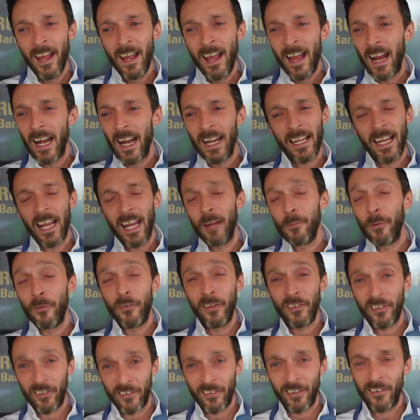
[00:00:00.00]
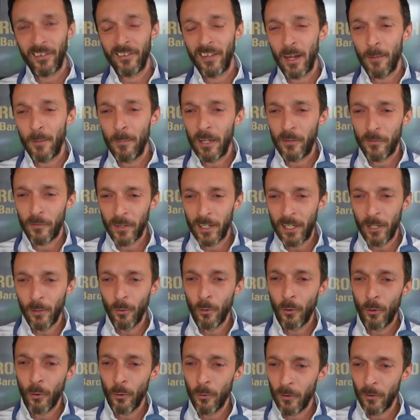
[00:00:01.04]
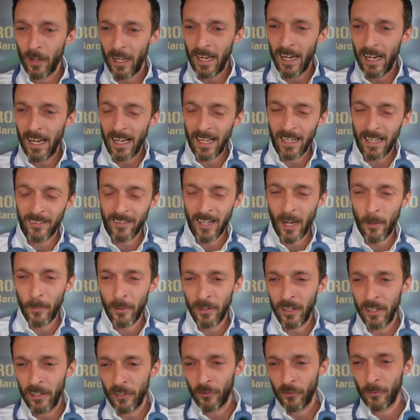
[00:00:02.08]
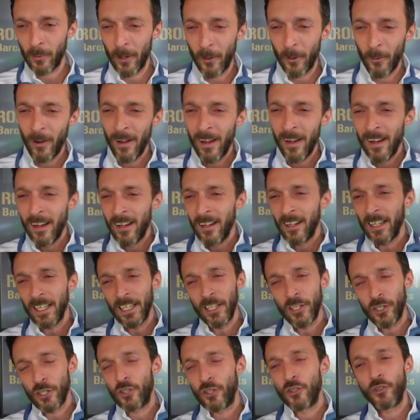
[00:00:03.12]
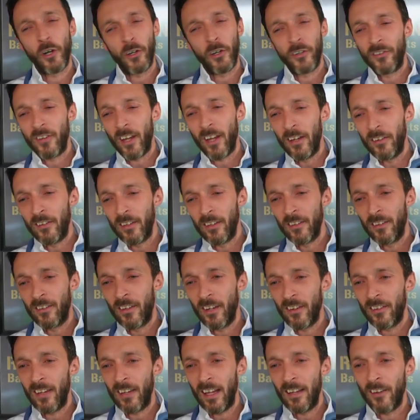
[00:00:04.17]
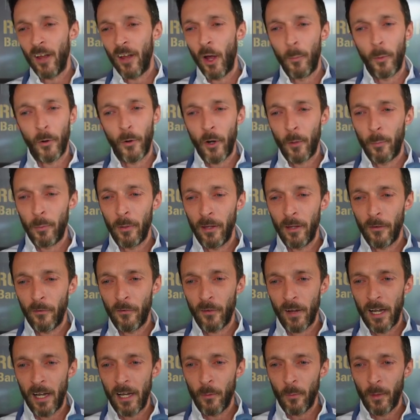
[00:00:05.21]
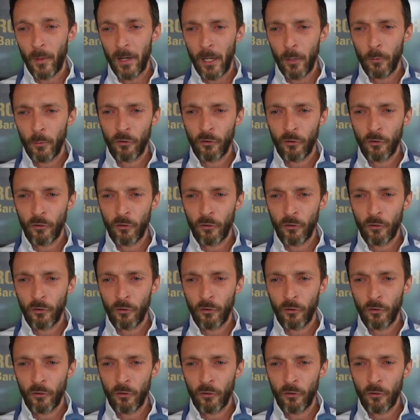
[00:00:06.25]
And again, with his assist that he made for Kyogo against Aberdeen as well, like you just trust Daizen to set it up on a plate for anyone else.